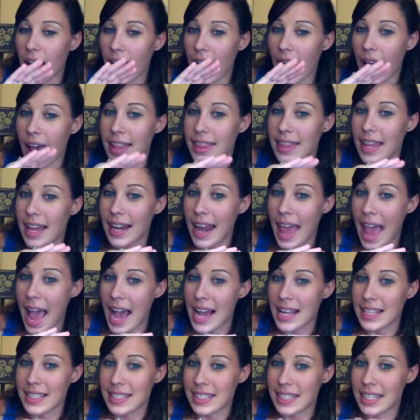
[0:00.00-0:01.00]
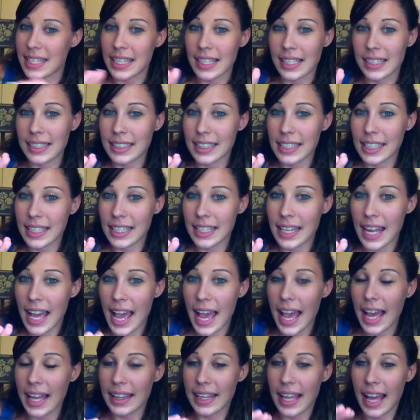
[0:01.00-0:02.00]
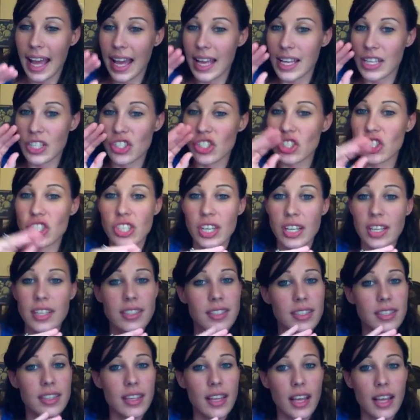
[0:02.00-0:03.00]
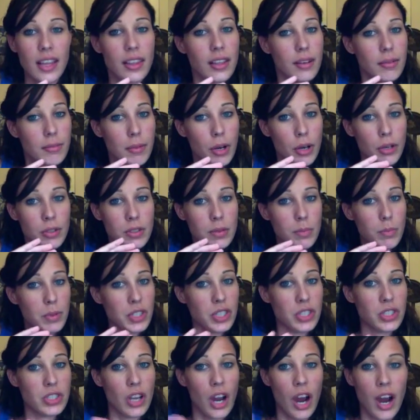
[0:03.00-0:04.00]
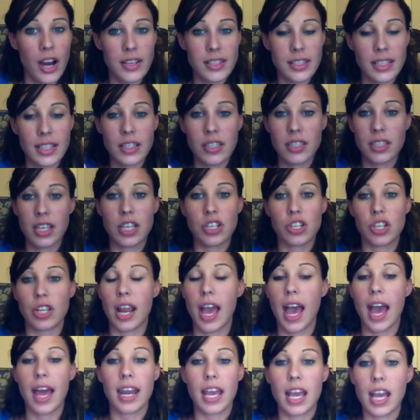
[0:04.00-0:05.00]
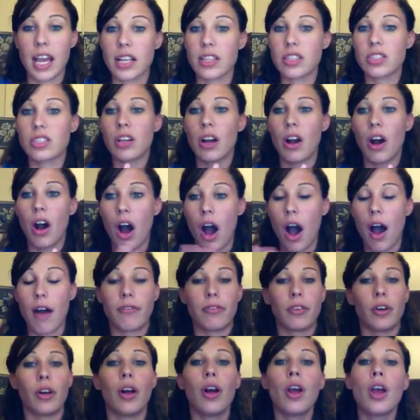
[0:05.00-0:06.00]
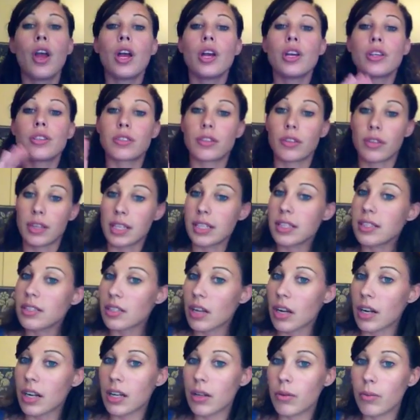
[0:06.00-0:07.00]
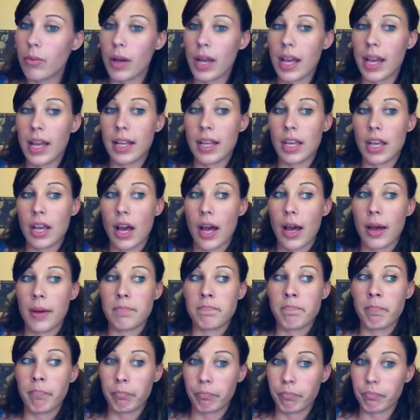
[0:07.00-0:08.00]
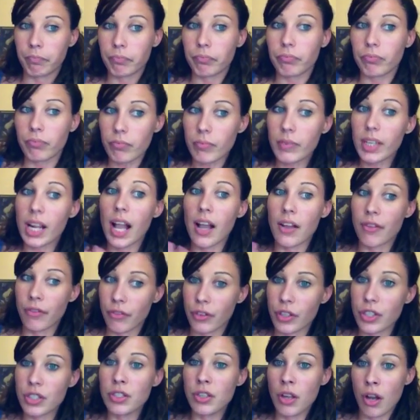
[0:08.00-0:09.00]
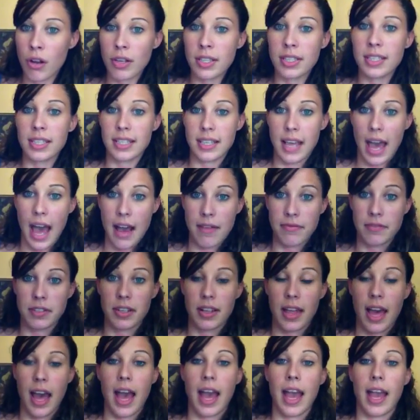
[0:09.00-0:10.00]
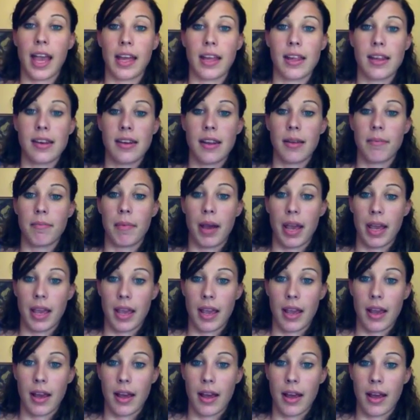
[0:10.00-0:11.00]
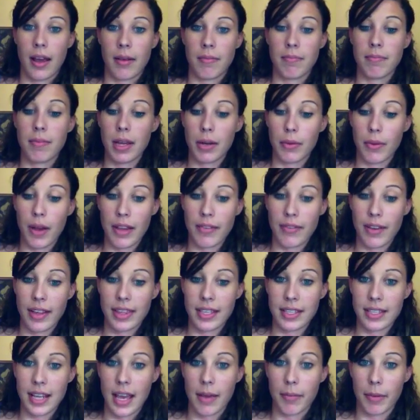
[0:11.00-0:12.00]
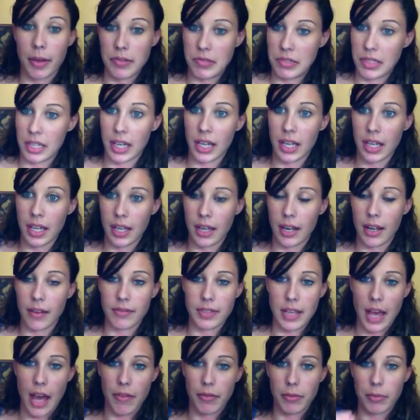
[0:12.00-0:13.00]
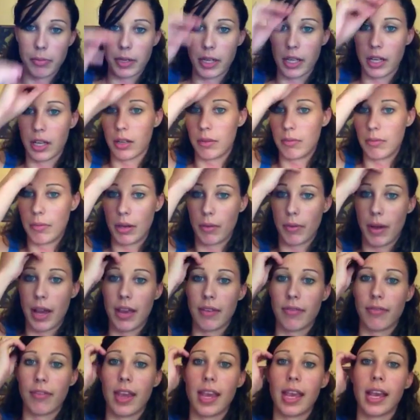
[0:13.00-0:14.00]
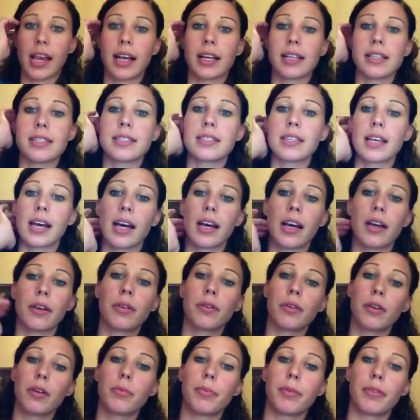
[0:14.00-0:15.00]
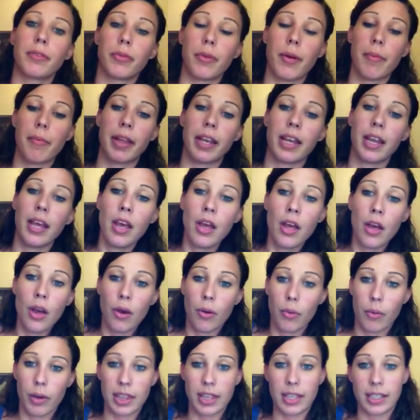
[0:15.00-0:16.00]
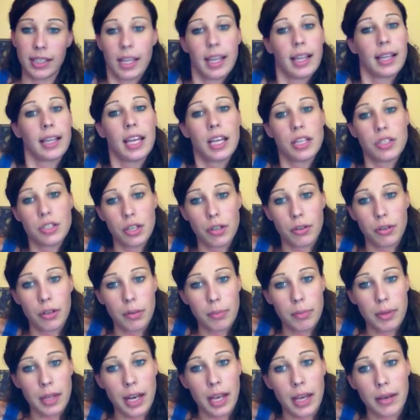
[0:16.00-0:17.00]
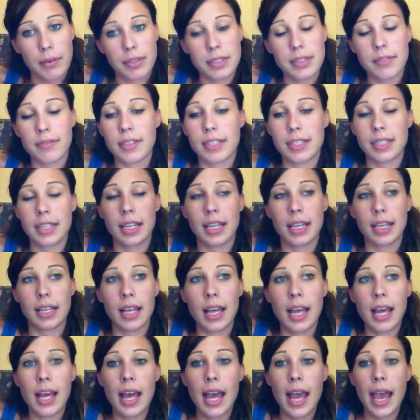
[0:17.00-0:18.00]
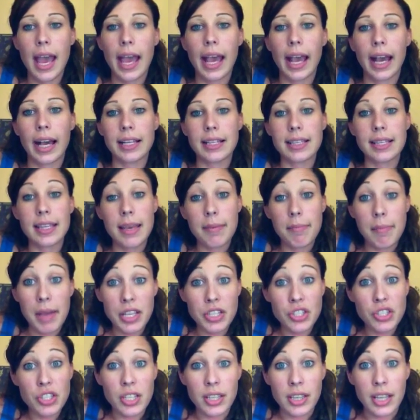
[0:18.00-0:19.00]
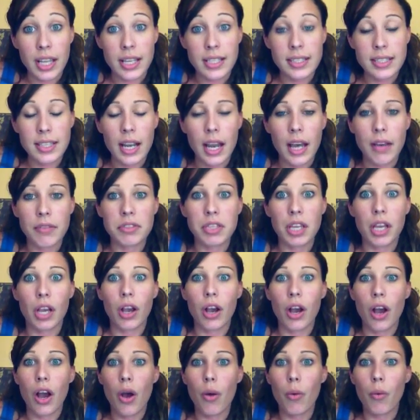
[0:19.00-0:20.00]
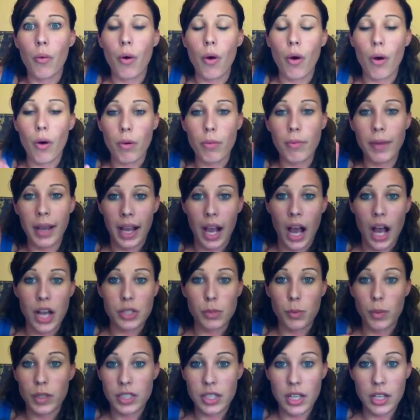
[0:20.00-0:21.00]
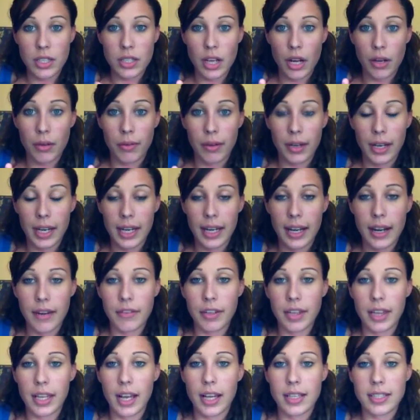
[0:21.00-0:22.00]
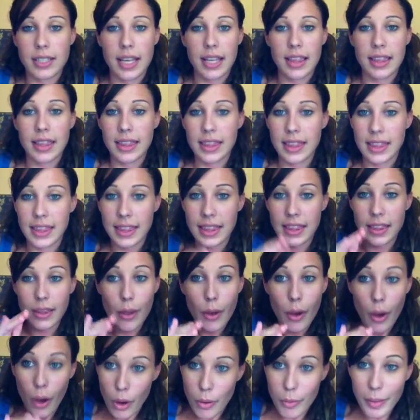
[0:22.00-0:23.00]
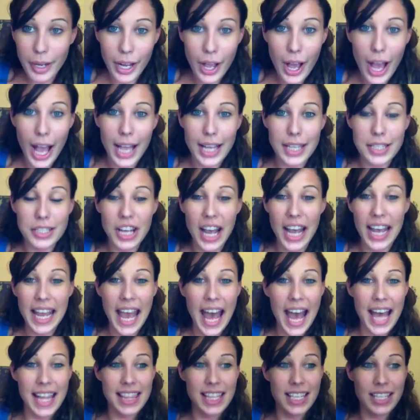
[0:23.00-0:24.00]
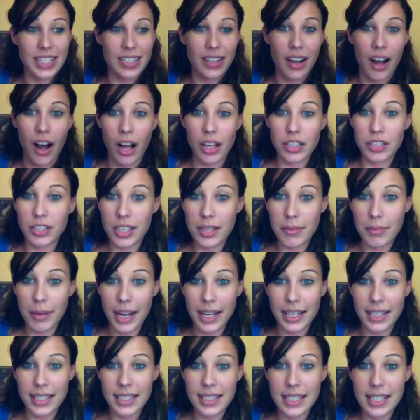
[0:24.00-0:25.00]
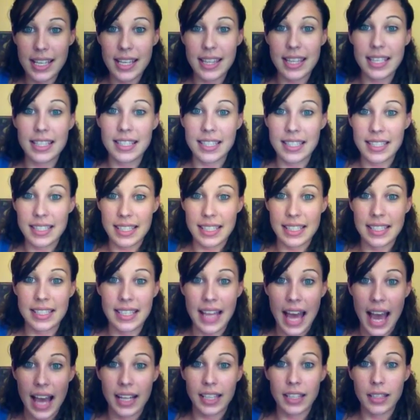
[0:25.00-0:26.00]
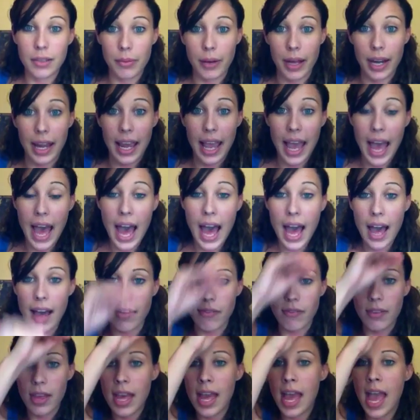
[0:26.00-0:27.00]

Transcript: and then add tingling, and then it's just the most bizarre sensation, and it's awful. So this started when I first noticed it after that, and my midwife at the time, I was lucky enough to have a pretty good midwife and a group of women with the Leche group that I was visiting, and they mentioned this, and I was like, oh my gosh. Once I started reading and everything, I was like, oh my gosh, I had this all during pregnancy. This is exactly what I have.